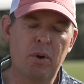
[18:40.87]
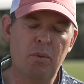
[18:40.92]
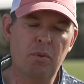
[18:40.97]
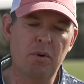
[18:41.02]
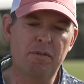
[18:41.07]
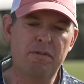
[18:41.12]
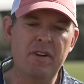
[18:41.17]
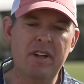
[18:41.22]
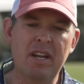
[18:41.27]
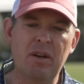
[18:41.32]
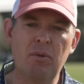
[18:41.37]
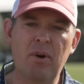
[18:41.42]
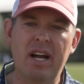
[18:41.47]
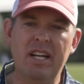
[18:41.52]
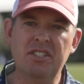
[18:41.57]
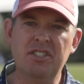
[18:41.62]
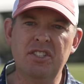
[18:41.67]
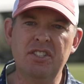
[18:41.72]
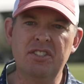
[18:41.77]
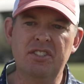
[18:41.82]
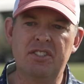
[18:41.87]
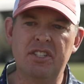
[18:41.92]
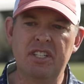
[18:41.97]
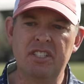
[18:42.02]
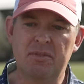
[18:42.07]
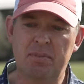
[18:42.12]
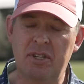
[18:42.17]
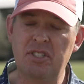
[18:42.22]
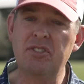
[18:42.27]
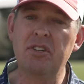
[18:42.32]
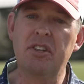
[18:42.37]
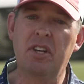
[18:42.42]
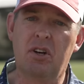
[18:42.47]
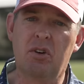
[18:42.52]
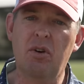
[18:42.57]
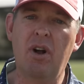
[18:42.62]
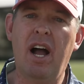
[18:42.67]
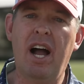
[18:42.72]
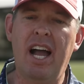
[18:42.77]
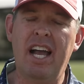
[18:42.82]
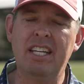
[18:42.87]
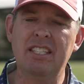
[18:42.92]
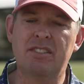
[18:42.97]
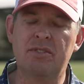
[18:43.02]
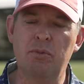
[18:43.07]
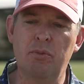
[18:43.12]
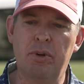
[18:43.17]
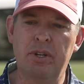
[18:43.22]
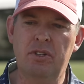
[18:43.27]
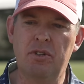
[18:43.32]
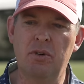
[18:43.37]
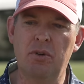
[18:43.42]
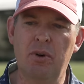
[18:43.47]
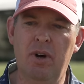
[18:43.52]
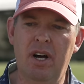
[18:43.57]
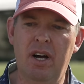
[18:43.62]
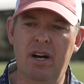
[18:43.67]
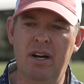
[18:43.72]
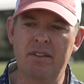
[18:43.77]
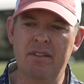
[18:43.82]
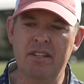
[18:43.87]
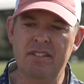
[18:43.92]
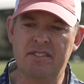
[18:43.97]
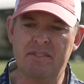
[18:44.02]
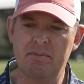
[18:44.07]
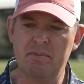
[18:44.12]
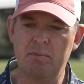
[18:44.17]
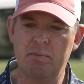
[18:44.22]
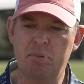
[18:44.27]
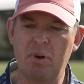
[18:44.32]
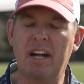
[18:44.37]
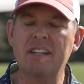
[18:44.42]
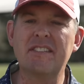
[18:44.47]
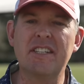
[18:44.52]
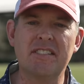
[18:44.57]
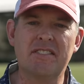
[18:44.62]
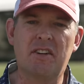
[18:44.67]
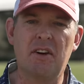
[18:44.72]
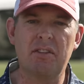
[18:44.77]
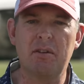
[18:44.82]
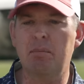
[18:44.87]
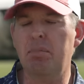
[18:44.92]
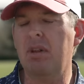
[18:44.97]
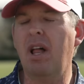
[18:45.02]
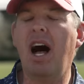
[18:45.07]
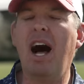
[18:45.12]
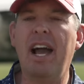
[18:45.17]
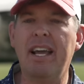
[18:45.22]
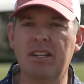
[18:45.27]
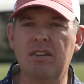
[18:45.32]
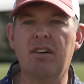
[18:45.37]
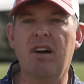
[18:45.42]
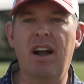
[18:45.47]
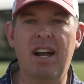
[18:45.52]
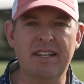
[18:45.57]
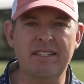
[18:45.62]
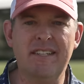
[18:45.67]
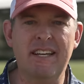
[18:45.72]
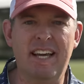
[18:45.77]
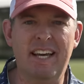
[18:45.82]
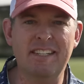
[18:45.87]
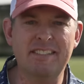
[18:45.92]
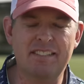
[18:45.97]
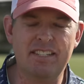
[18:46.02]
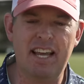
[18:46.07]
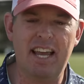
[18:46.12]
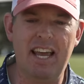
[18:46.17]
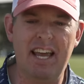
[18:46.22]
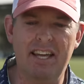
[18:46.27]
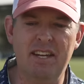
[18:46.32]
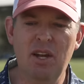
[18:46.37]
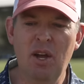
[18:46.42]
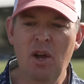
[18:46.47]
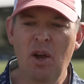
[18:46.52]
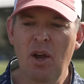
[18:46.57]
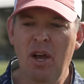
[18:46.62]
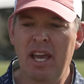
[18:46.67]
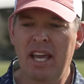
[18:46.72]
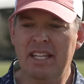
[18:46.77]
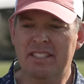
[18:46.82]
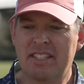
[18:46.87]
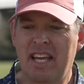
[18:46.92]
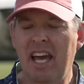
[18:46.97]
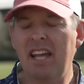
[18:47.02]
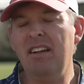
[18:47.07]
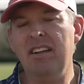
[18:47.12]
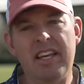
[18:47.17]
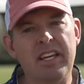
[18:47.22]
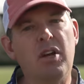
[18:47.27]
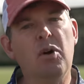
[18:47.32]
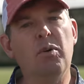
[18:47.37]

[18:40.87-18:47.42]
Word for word: When we're fitting wedges, especially the grinds, we do uh, this process called the blind grind test. And it's kind of like